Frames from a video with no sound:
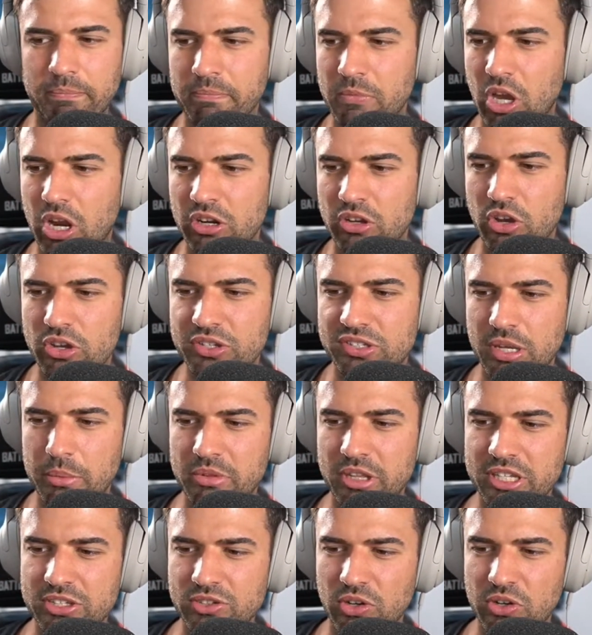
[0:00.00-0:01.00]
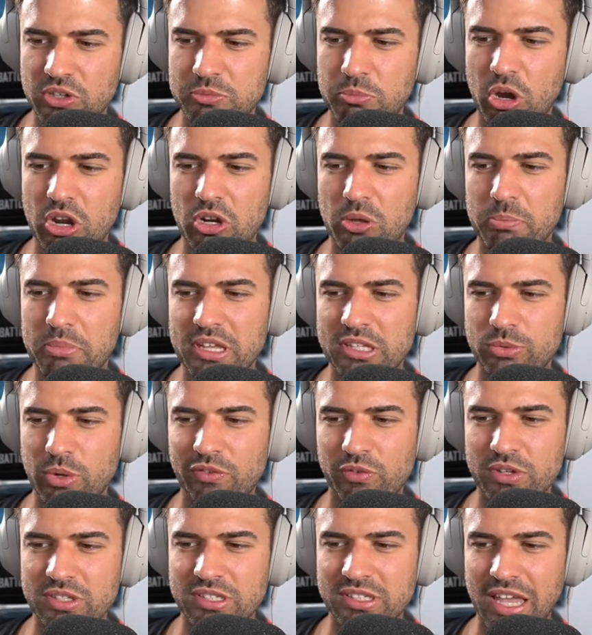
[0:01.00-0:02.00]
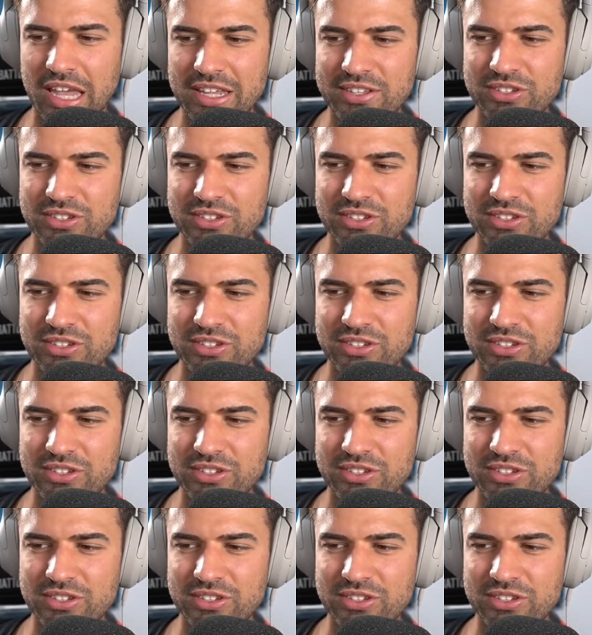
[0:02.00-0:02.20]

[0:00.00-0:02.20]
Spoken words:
I know some of these songs might not be to everyone's taste.